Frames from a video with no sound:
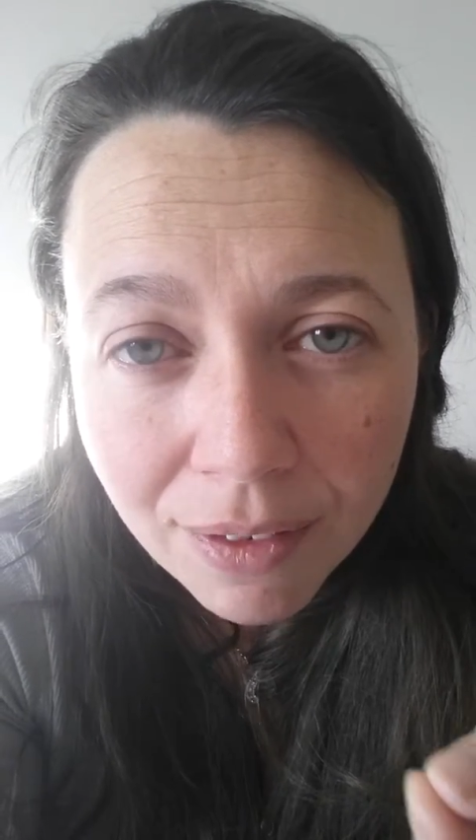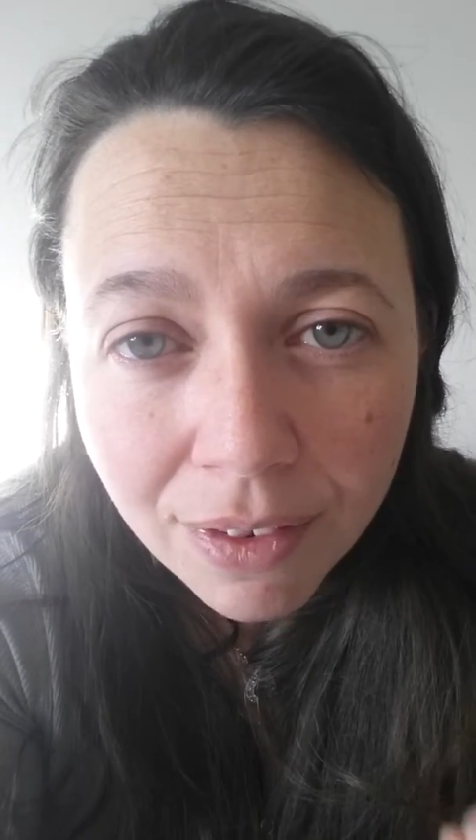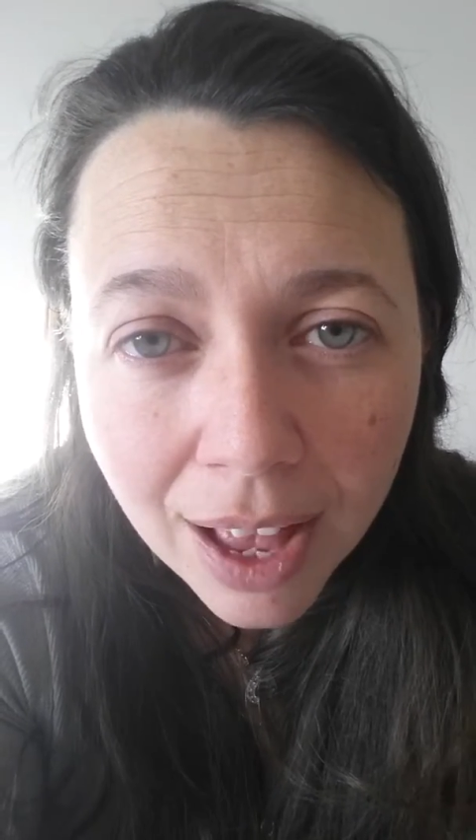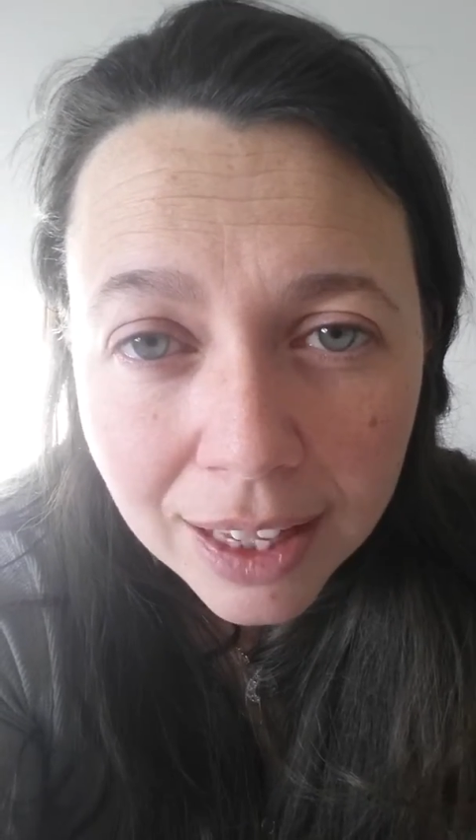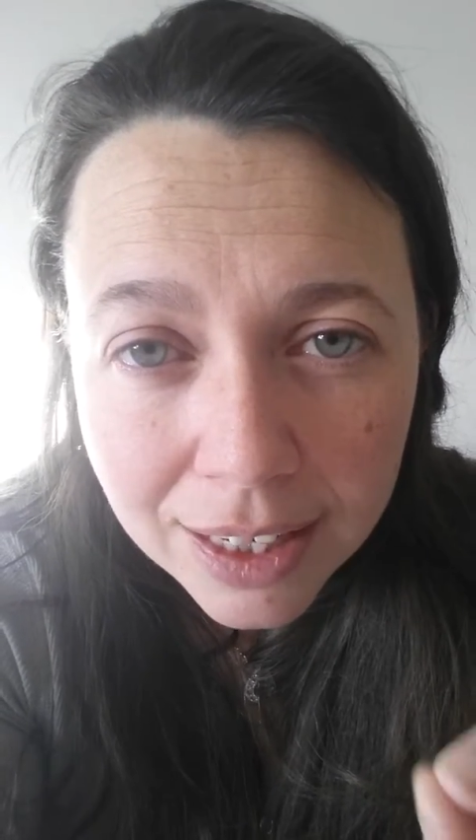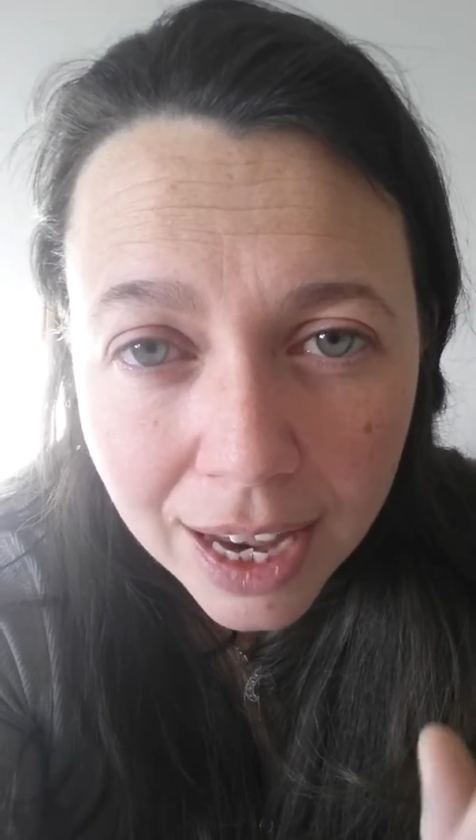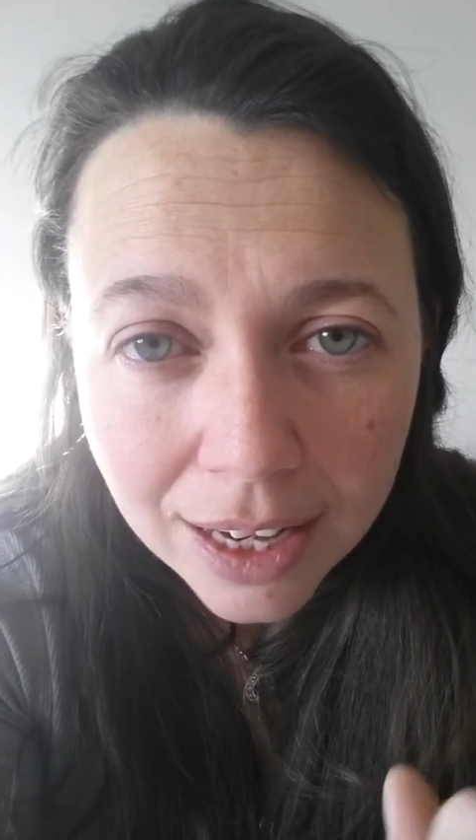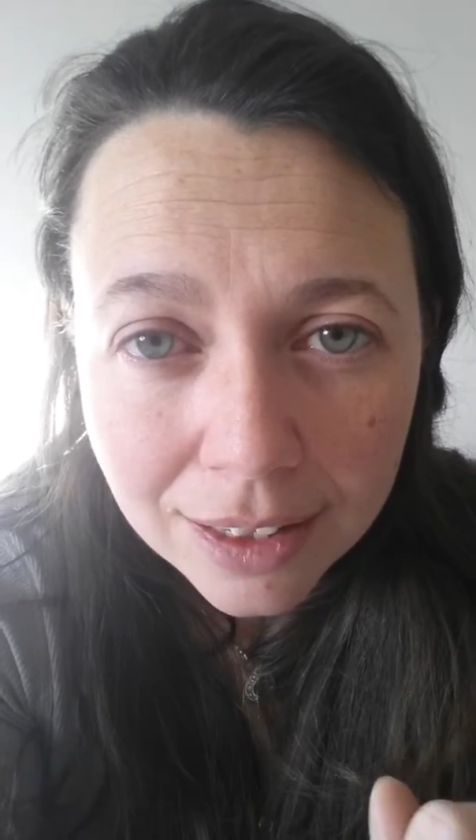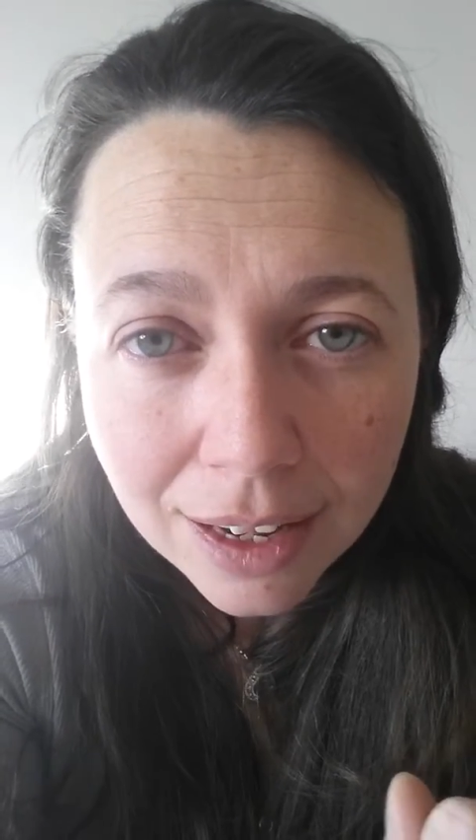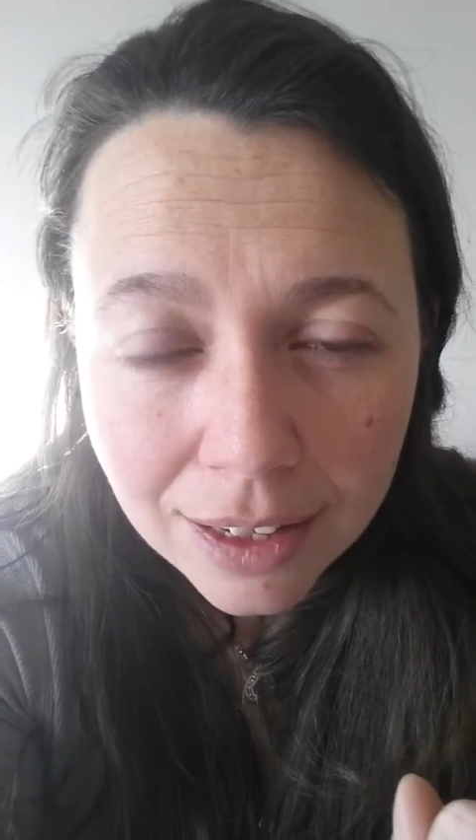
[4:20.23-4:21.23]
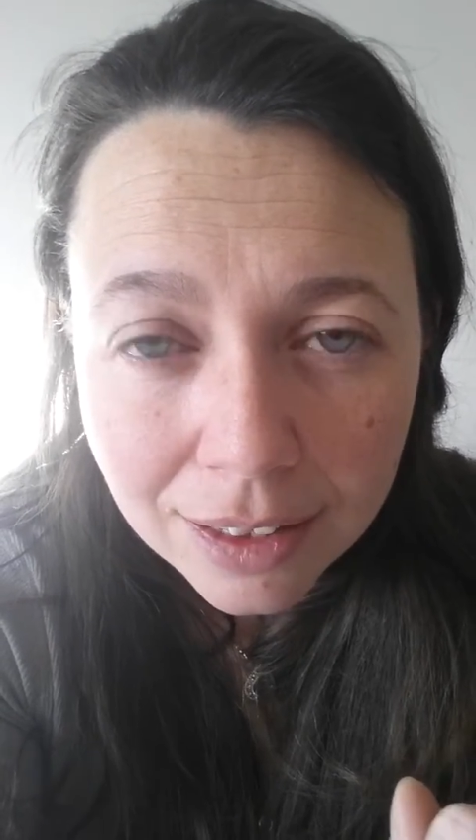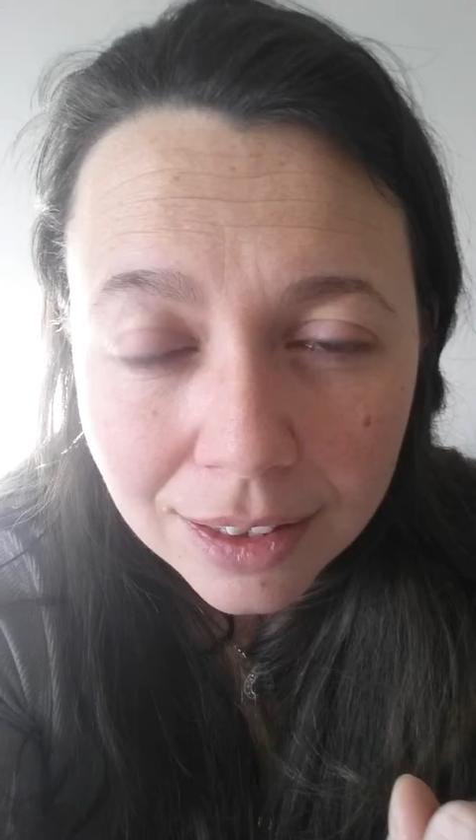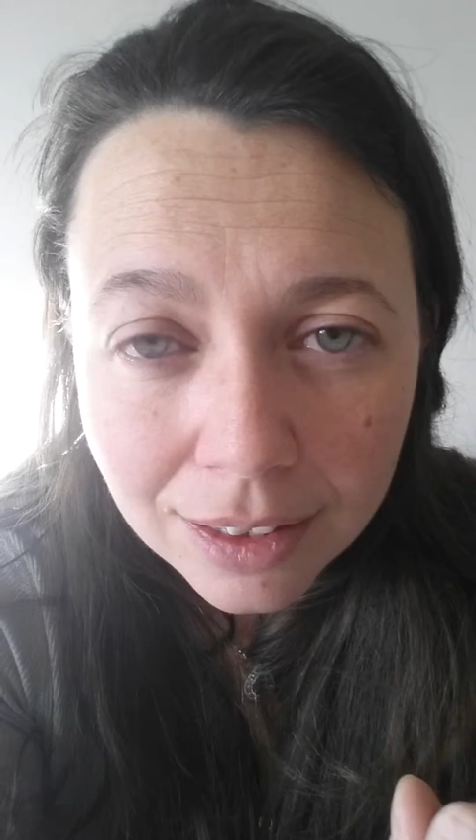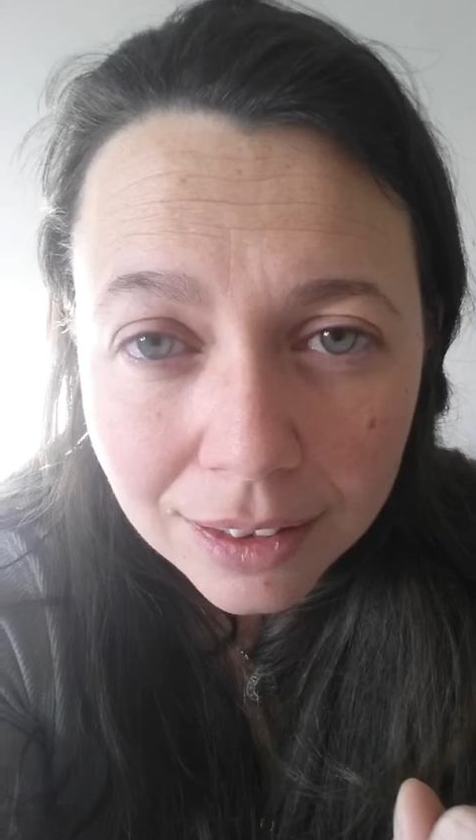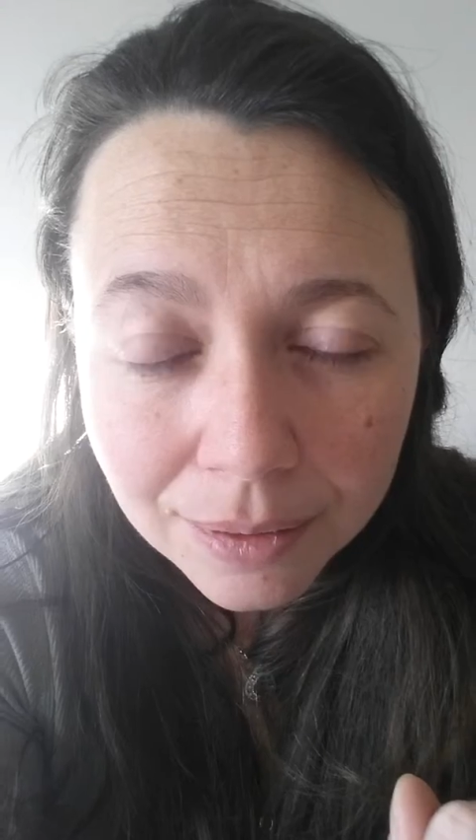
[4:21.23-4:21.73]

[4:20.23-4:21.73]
validates us.